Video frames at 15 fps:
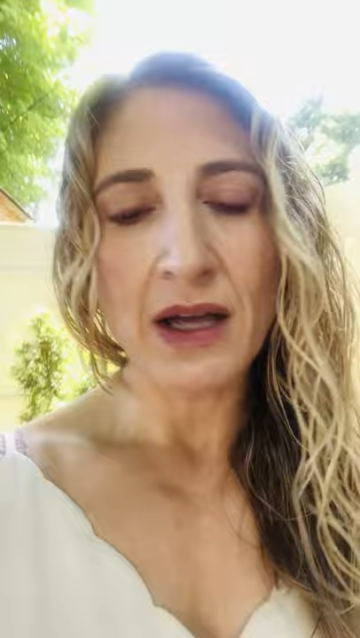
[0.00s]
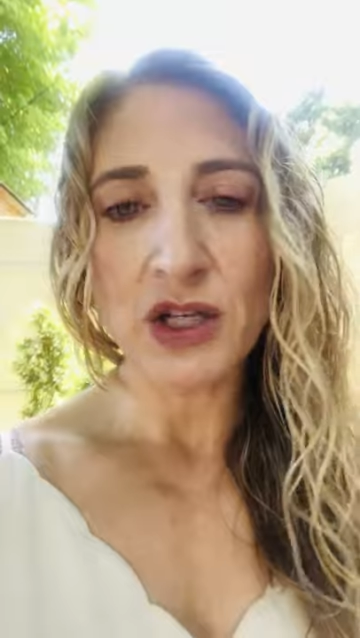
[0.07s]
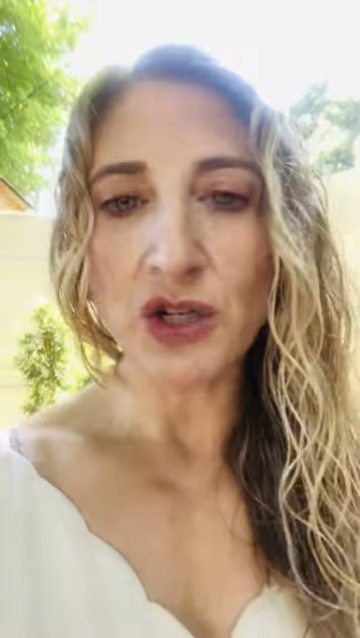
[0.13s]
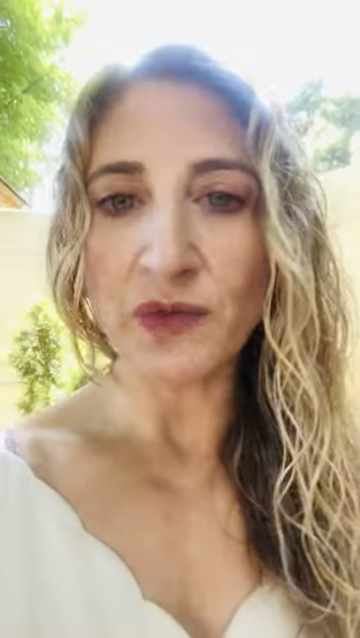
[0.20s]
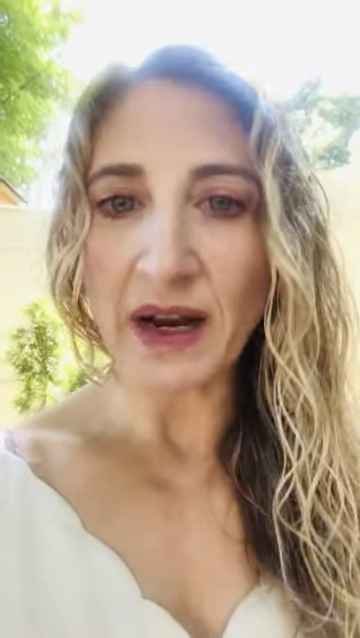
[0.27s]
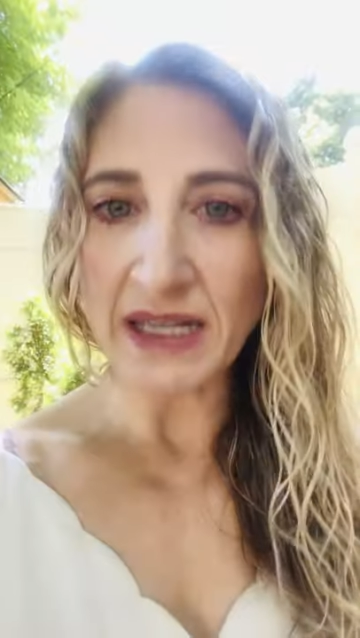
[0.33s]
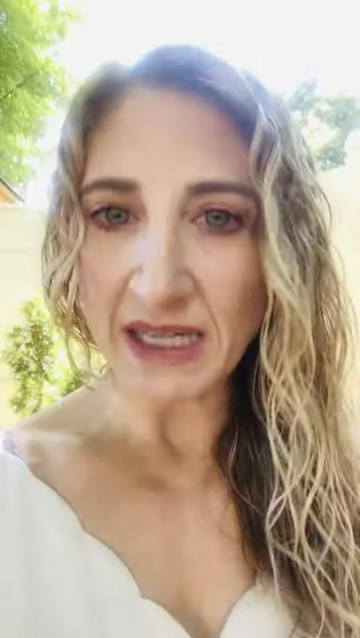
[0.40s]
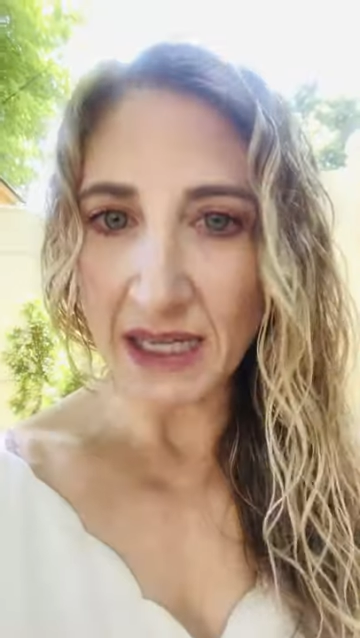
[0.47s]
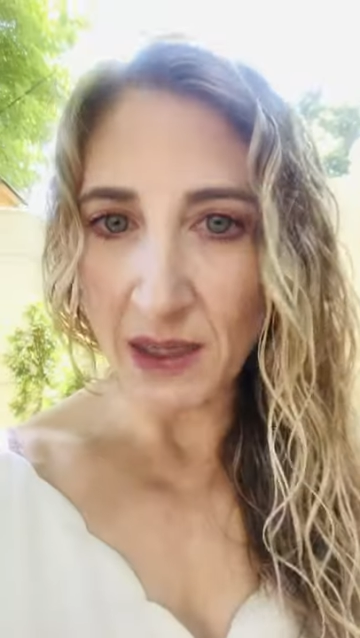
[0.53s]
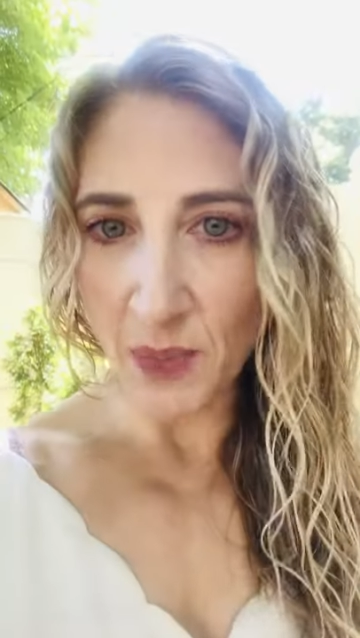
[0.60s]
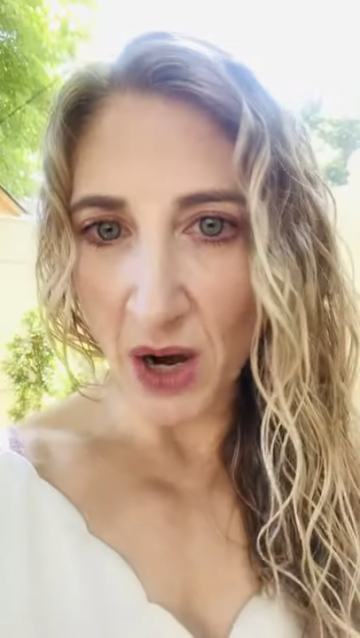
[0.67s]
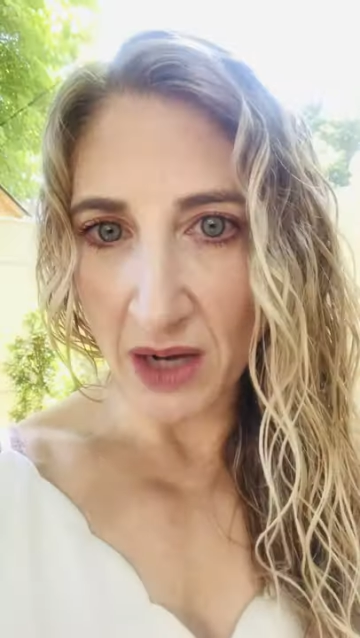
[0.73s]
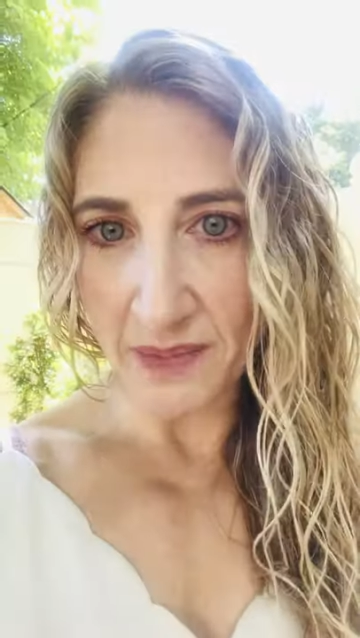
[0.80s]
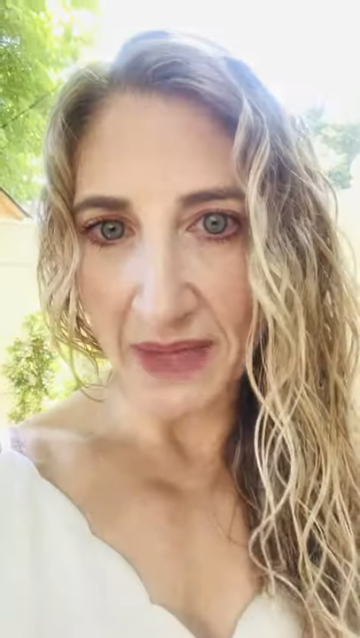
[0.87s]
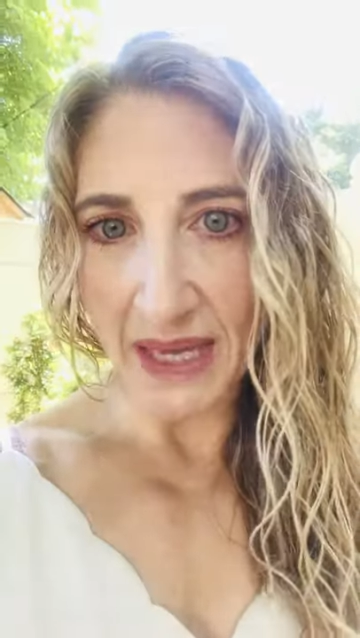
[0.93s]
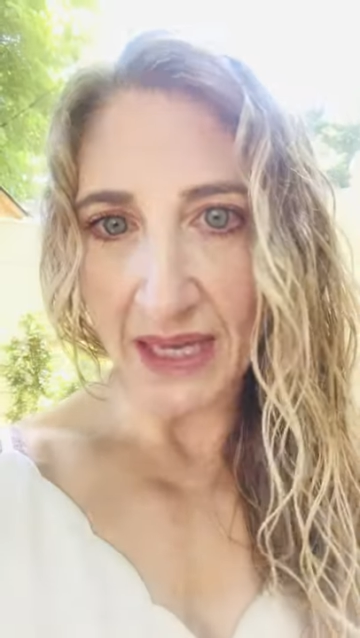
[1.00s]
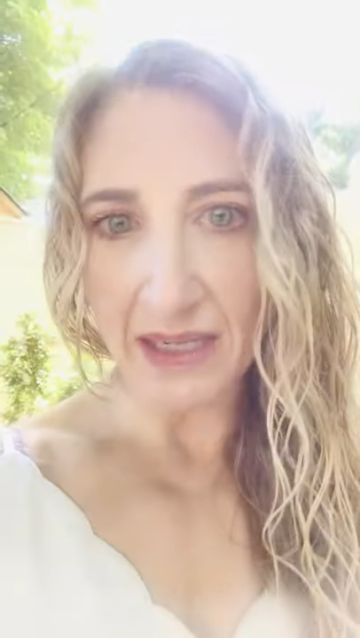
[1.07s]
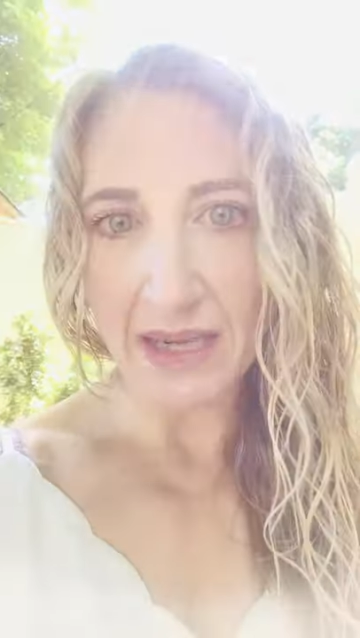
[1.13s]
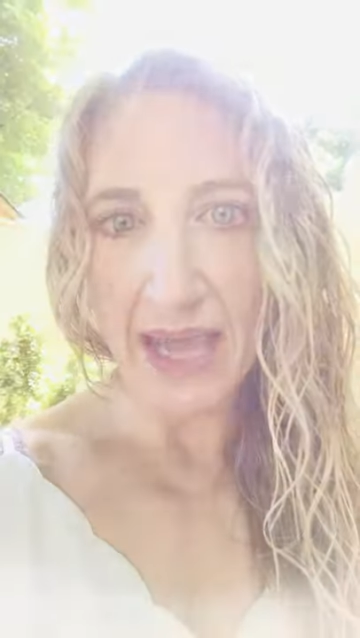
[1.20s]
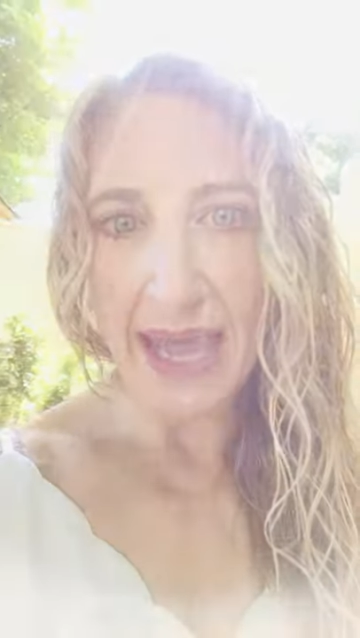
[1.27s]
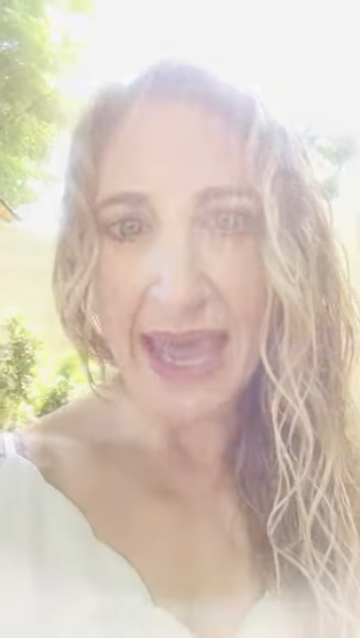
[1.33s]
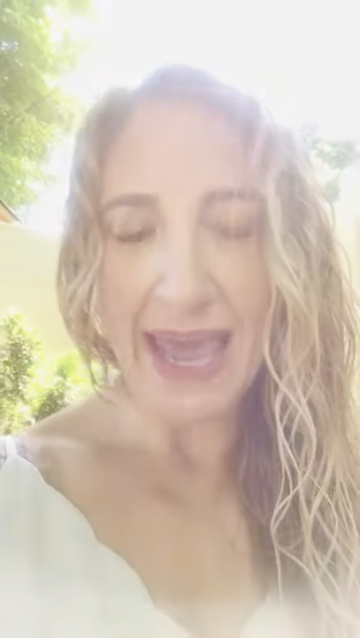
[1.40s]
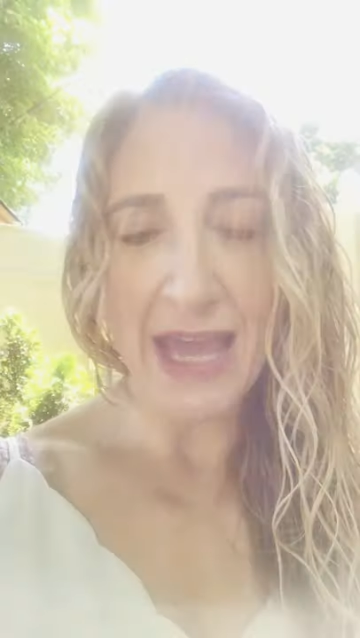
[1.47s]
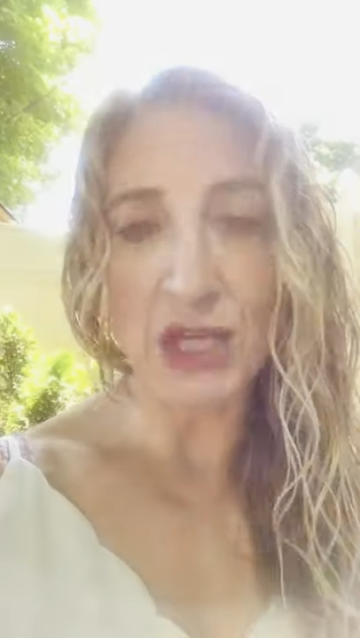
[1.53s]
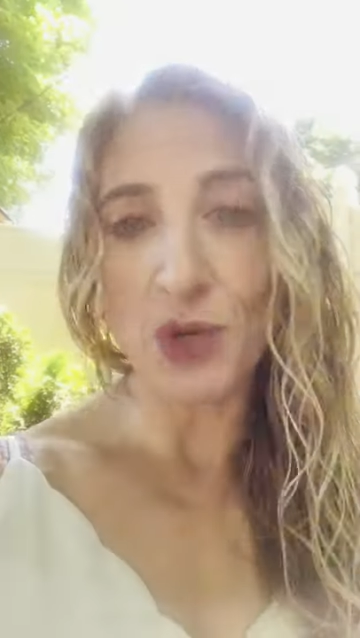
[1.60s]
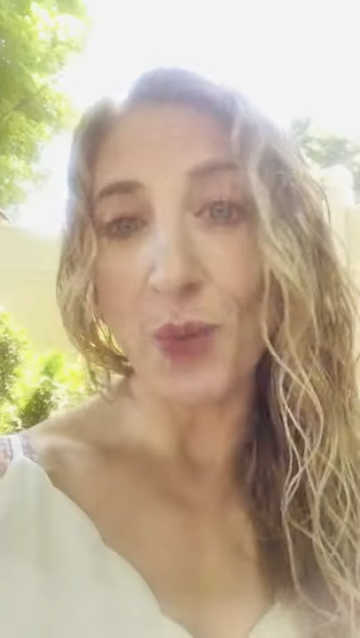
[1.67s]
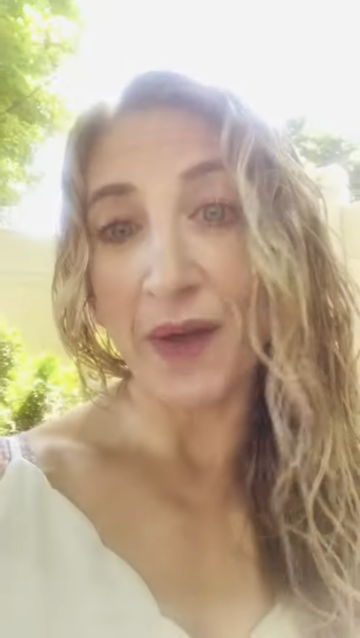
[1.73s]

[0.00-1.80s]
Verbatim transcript: you're renting an apartment and you